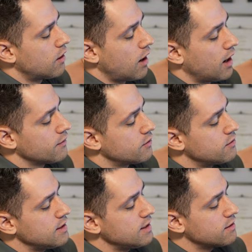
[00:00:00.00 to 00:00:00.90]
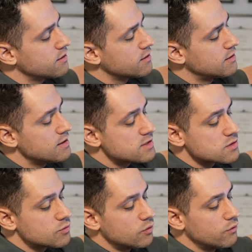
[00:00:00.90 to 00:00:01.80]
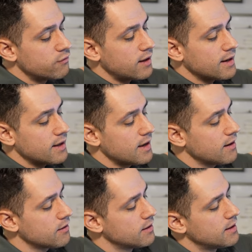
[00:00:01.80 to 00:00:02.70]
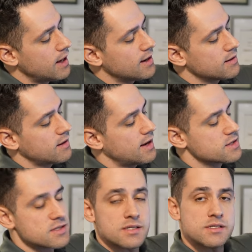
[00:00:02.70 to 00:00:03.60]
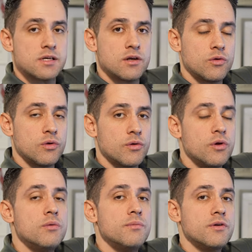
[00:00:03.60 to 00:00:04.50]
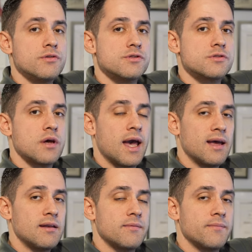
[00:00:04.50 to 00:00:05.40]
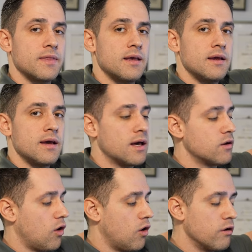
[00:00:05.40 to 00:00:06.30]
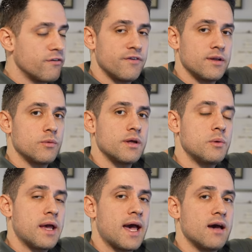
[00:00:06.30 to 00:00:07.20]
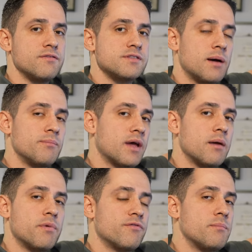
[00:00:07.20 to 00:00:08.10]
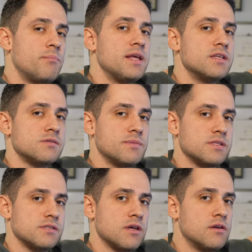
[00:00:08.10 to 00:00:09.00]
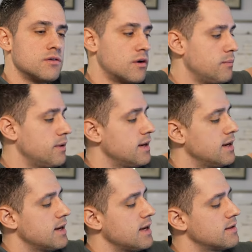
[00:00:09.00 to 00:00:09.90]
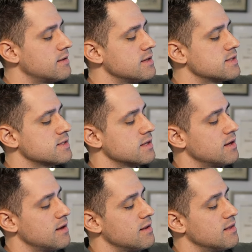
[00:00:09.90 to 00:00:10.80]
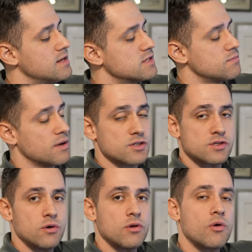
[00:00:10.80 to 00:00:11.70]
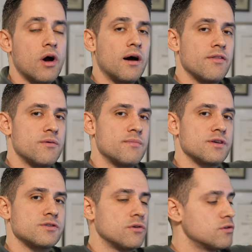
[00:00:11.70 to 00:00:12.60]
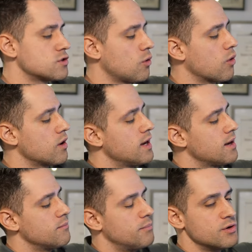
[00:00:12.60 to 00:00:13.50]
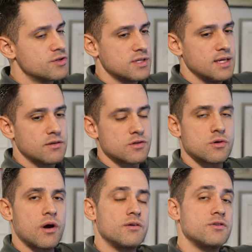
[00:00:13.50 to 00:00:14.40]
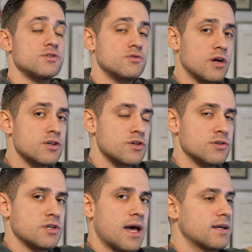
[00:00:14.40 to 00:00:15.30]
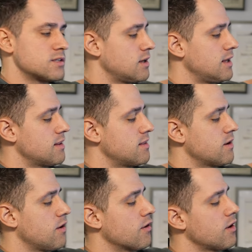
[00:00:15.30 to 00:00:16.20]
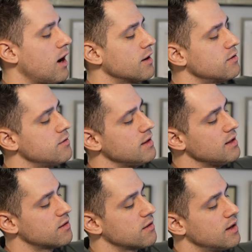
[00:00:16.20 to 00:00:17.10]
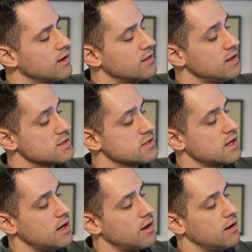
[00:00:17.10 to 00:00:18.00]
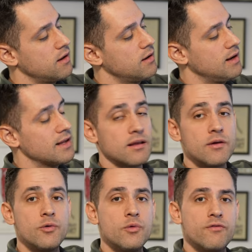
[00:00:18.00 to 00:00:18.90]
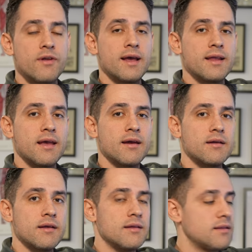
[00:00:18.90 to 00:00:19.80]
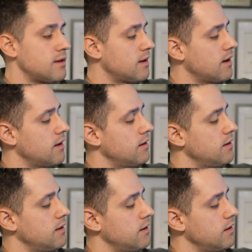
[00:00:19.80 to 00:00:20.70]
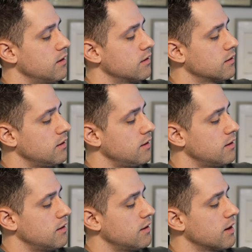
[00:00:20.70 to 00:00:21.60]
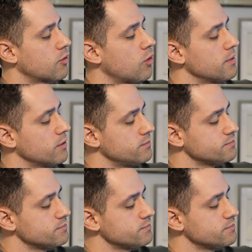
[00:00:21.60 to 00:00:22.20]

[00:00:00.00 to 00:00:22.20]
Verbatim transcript: underneath this roof line here and attaches to your humerus head and often when we have some type of impingement syndrome it is this muscle or other muscles or bursitis or other structures actually that are underneath this uh, little roof line here, the, the uh, uh, uh acromion.